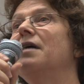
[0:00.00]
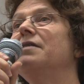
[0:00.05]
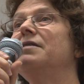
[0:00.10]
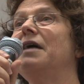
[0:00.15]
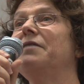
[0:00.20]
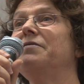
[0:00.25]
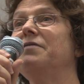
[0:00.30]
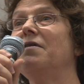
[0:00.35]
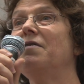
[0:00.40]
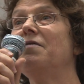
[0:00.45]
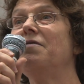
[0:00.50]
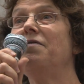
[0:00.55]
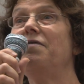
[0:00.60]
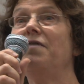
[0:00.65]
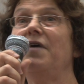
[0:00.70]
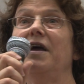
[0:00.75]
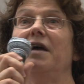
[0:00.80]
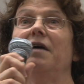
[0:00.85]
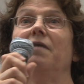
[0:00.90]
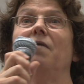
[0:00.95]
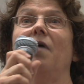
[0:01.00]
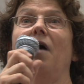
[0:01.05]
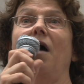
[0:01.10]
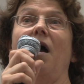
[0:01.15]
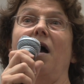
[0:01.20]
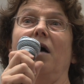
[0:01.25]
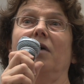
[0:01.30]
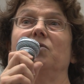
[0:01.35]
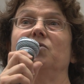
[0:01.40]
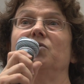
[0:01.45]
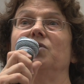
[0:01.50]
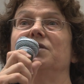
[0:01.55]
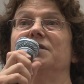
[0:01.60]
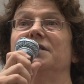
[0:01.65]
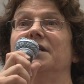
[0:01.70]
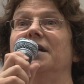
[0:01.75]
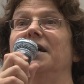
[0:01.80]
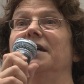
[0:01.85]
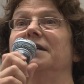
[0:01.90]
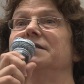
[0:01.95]
that their actions
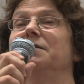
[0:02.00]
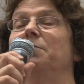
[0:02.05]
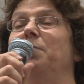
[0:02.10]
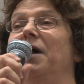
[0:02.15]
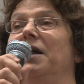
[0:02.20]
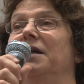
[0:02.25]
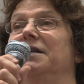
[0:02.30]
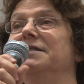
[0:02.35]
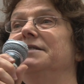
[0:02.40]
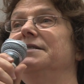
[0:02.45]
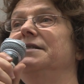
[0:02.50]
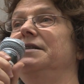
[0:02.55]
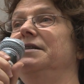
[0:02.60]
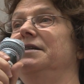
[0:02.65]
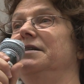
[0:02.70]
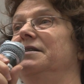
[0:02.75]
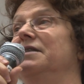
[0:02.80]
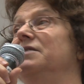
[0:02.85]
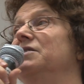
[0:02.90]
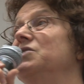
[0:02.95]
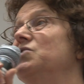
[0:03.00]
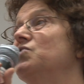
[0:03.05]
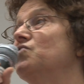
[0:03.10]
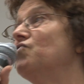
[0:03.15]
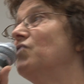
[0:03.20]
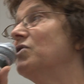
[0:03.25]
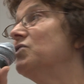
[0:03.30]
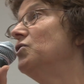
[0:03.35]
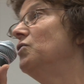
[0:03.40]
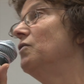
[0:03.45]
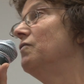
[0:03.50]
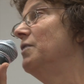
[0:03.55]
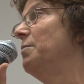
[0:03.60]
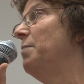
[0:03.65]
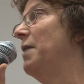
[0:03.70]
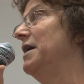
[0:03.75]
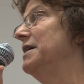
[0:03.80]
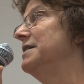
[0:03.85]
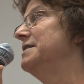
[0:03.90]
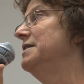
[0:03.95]
against the Palestinians, the destruction of the
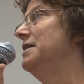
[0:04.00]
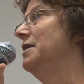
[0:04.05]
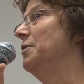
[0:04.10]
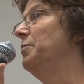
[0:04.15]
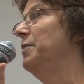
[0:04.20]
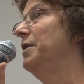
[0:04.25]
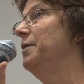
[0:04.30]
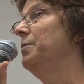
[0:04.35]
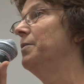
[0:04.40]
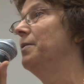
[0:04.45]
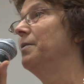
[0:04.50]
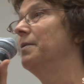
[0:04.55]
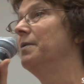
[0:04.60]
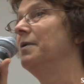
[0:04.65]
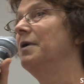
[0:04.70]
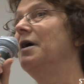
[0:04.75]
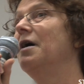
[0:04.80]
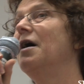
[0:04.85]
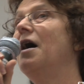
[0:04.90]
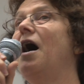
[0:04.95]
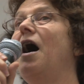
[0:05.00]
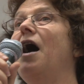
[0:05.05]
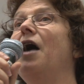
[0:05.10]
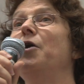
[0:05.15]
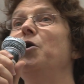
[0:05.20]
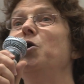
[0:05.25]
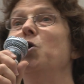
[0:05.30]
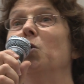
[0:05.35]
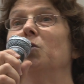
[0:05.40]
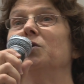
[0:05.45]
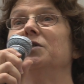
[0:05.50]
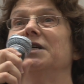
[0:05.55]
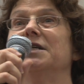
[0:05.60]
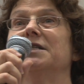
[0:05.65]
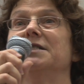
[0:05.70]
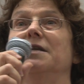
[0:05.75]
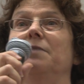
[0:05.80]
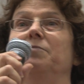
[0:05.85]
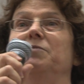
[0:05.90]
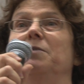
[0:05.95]
Palestinian people, are not
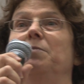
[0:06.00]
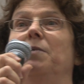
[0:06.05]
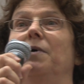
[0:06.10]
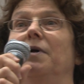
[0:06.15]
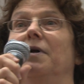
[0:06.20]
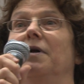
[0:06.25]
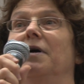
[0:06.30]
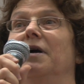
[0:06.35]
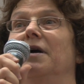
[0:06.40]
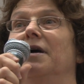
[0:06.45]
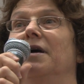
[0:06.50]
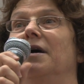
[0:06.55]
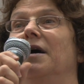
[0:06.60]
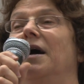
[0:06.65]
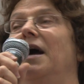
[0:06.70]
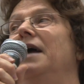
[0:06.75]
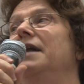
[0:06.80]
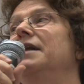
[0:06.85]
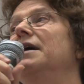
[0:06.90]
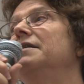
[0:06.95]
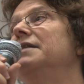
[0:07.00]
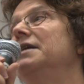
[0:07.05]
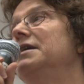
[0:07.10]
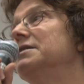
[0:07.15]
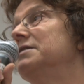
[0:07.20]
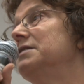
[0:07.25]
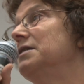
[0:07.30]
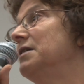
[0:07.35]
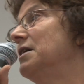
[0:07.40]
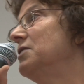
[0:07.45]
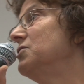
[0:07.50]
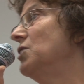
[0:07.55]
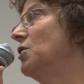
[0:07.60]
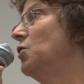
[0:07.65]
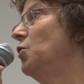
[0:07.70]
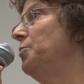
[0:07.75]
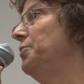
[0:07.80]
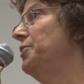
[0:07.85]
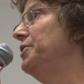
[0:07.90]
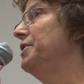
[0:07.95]
acceptable, and that the
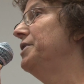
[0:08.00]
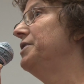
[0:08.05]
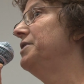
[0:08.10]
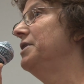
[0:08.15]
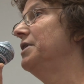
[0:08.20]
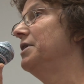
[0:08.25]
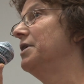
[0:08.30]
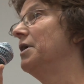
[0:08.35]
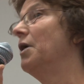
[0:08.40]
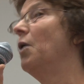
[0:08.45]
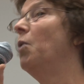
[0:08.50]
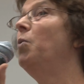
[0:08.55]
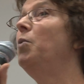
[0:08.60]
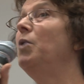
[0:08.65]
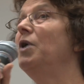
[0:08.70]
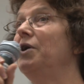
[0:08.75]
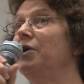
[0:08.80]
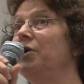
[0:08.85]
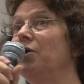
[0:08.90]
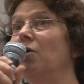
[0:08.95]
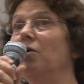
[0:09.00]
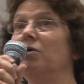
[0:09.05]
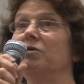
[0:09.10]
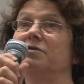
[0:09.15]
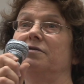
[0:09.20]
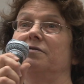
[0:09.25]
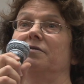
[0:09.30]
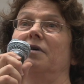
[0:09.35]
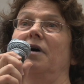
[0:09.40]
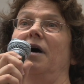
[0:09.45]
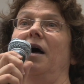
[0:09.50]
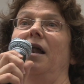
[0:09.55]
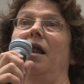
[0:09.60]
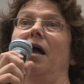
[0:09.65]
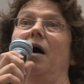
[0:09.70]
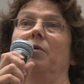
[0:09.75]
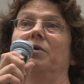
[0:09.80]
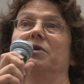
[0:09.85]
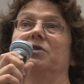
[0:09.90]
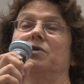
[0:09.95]
international community will not
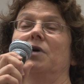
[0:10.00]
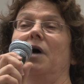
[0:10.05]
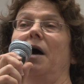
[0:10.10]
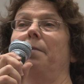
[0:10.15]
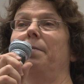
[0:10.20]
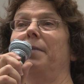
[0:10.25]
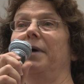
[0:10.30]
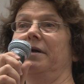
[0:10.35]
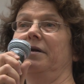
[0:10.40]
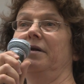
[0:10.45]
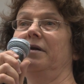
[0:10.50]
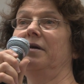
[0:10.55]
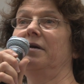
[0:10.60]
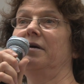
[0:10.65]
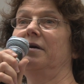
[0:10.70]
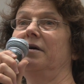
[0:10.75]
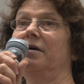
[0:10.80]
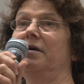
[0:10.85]
allow it to happen.